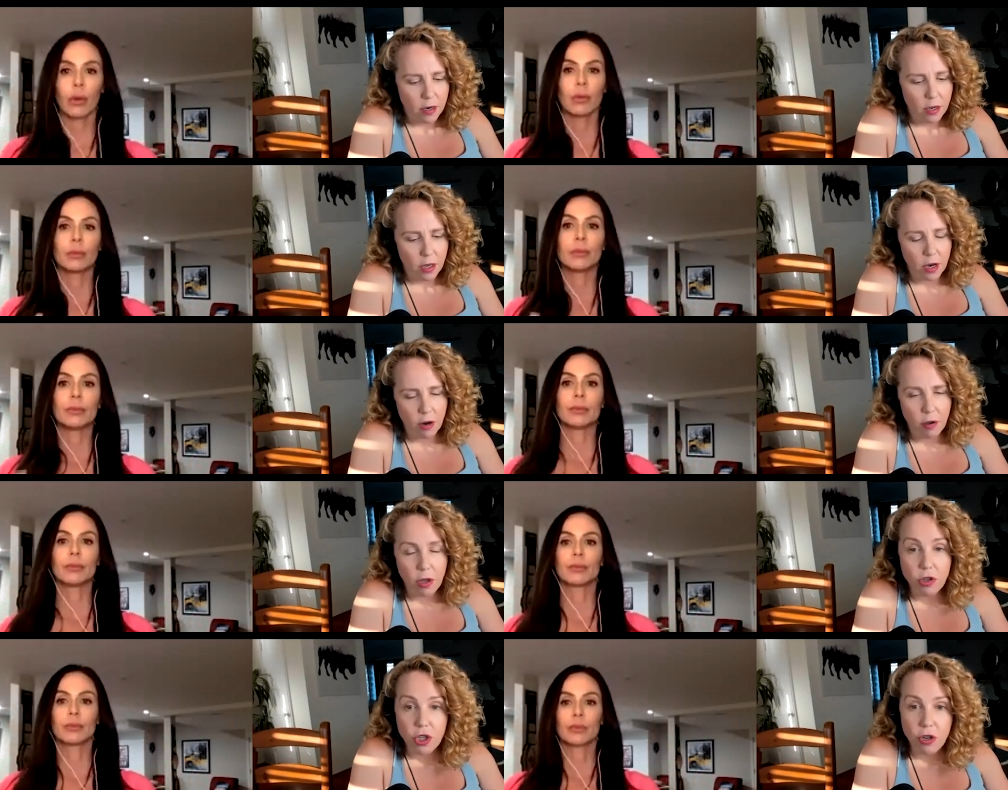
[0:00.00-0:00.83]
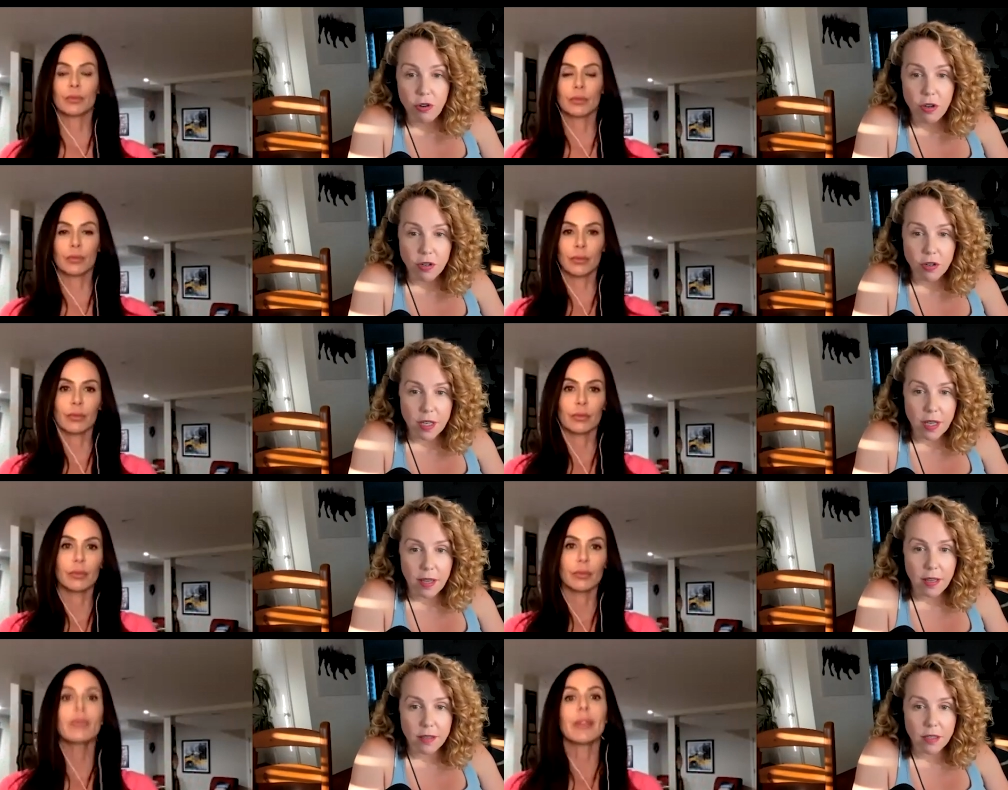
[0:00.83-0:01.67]
Speaker 1: you know you shoot your
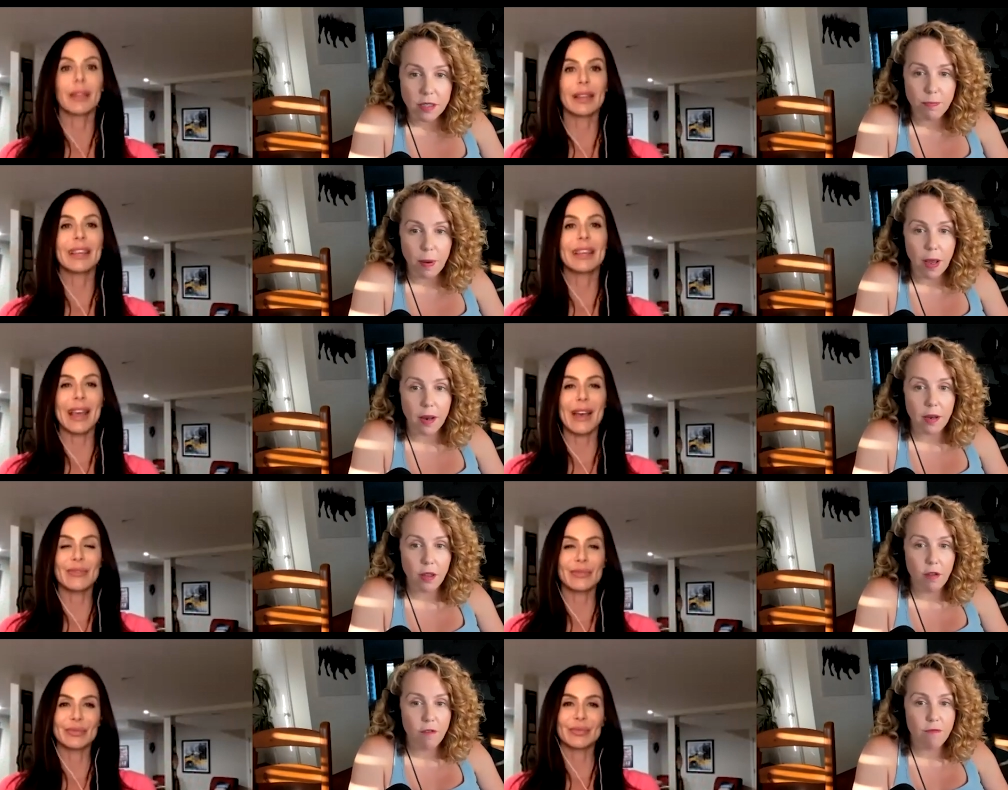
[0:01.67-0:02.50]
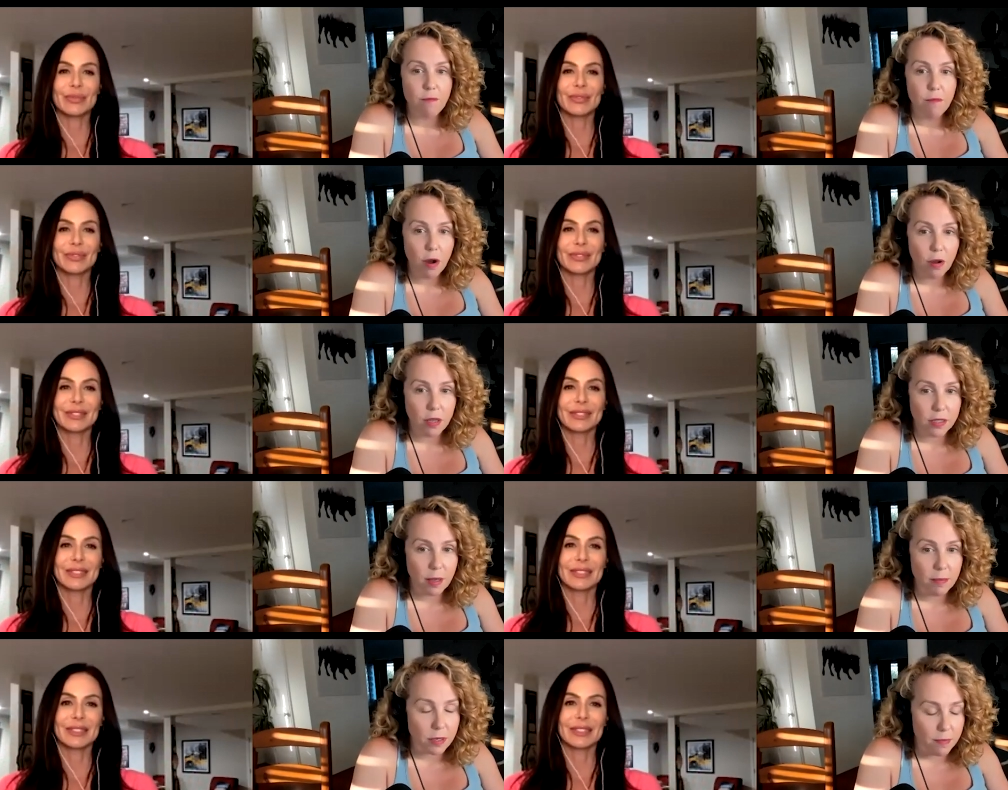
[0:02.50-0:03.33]
scenes but you've mo- it
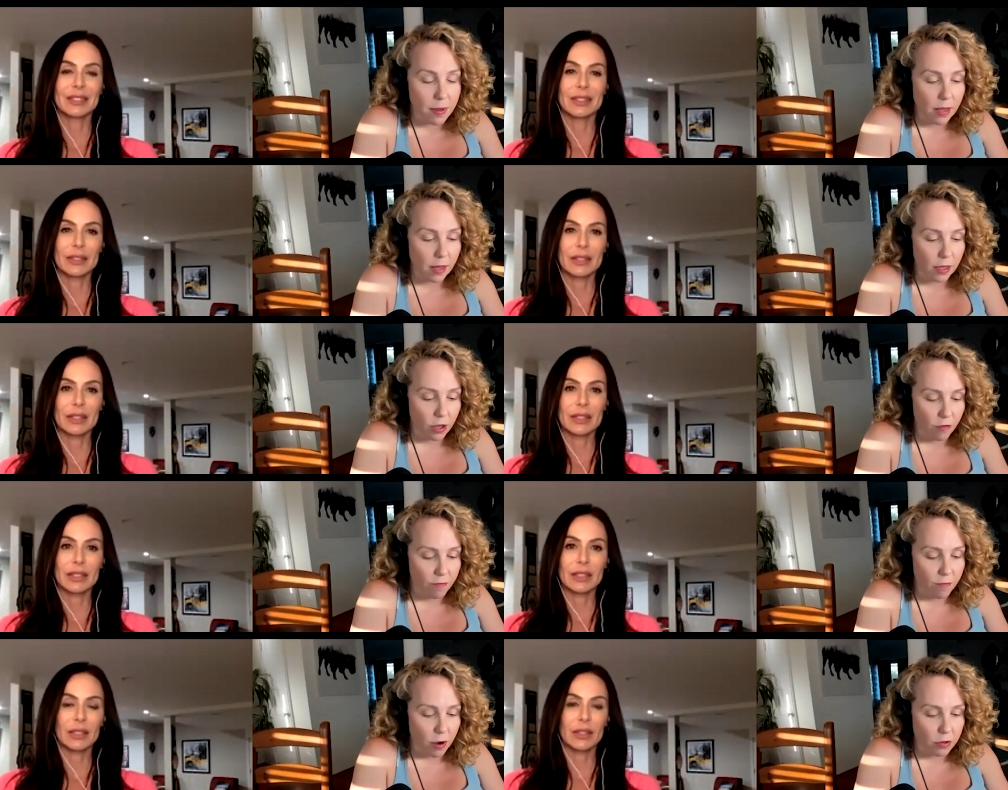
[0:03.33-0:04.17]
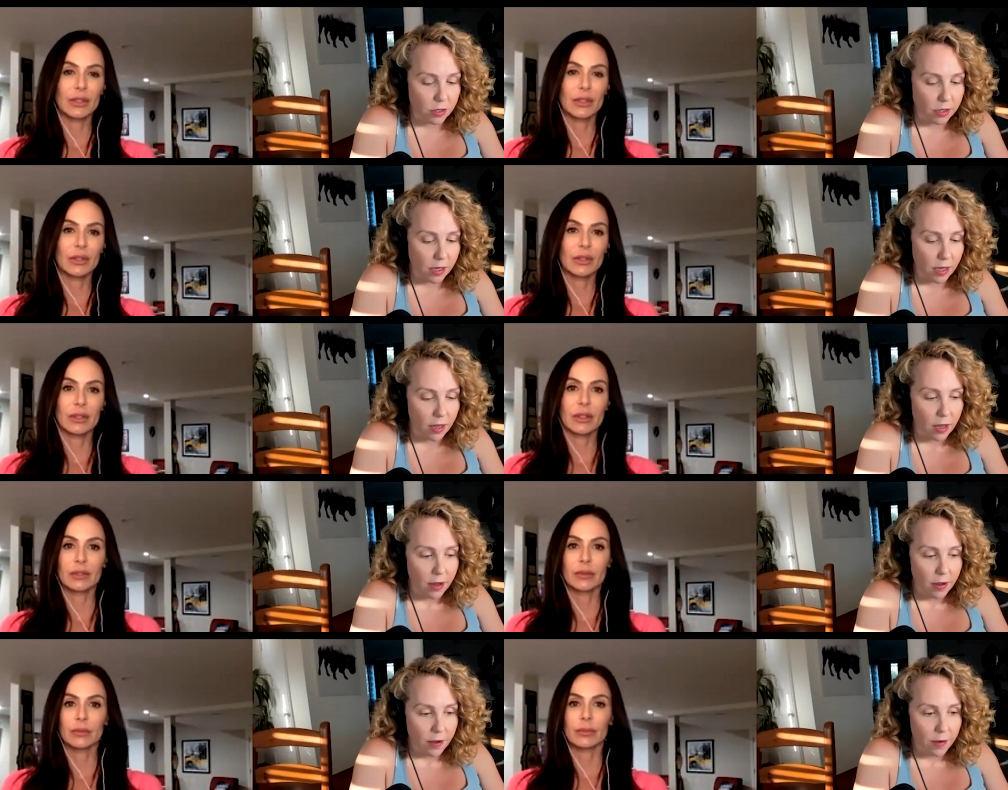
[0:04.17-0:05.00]
seems to me like you've mostly